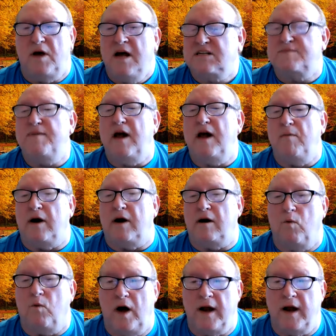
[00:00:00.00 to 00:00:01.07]
smell
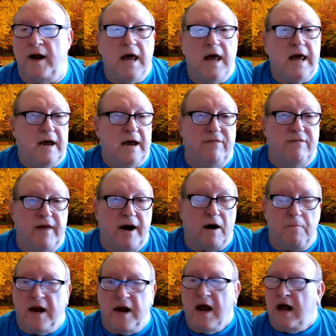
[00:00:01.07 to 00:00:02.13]
marijuana in there,
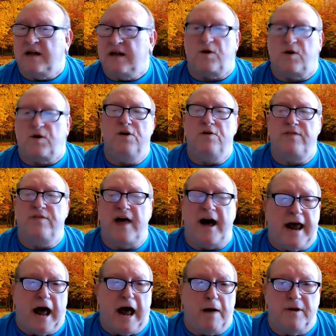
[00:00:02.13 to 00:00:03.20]
but so I knew
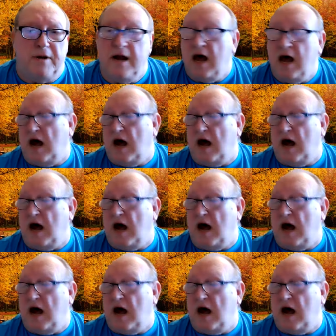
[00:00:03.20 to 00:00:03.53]
that happened.